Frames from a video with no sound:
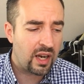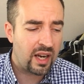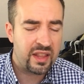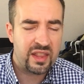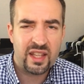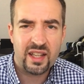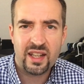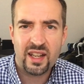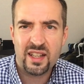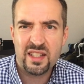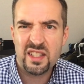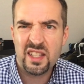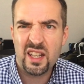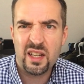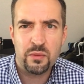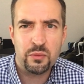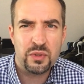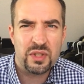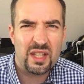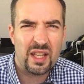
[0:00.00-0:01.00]
I think I said
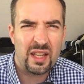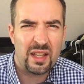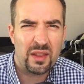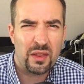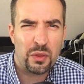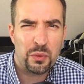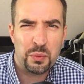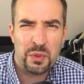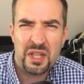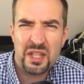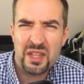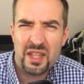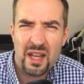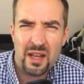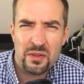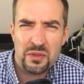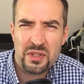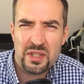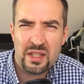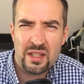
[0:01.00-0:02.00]
it was like
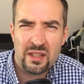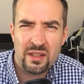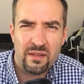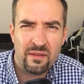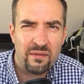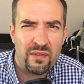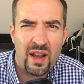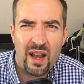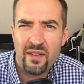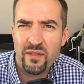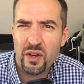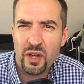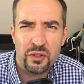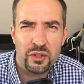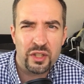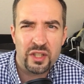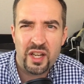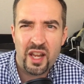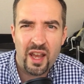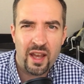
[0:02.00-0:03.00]

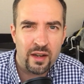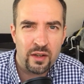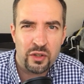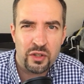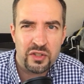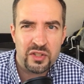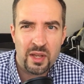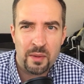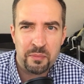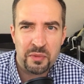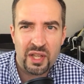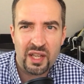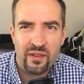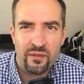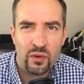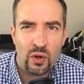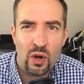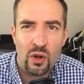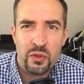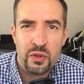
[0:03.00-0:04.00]
3,500 yen or something
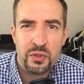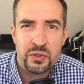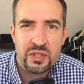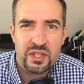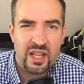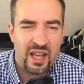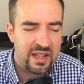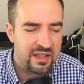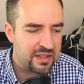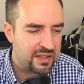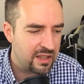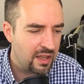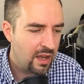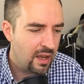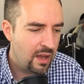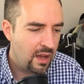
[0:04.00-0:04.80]
for all those tests.